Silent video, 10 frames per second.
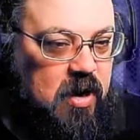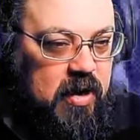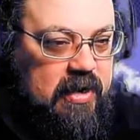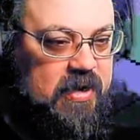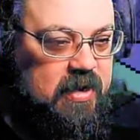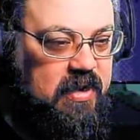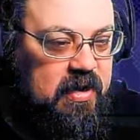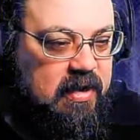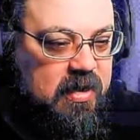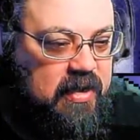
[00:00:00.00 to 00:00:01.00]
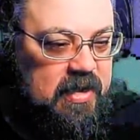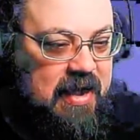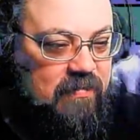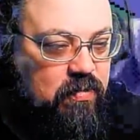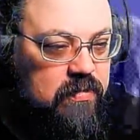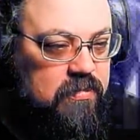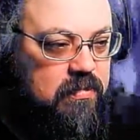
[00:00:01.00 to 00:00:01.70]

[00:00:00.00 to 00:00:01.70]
kind of level.